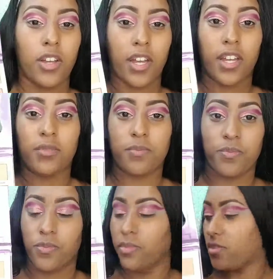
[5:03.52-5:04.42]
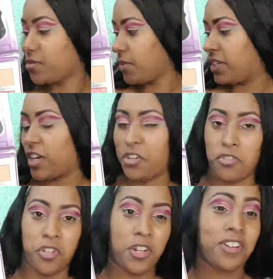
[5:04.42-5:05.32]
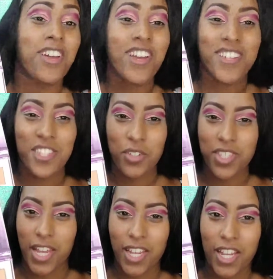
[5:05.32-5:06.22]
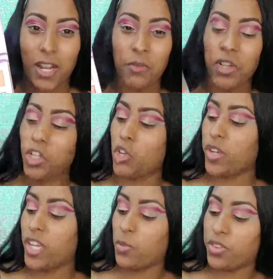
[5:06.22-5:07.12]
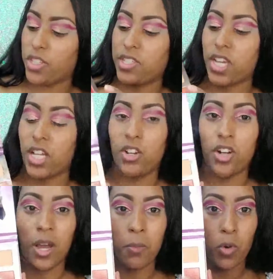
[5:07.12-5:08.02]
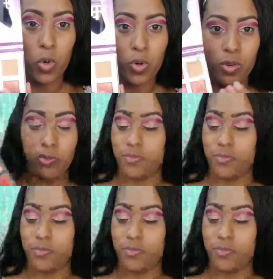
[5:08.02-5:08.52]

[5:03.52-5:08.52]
Hey, my daughters are here. So second, I'm going to go in with this color Amor.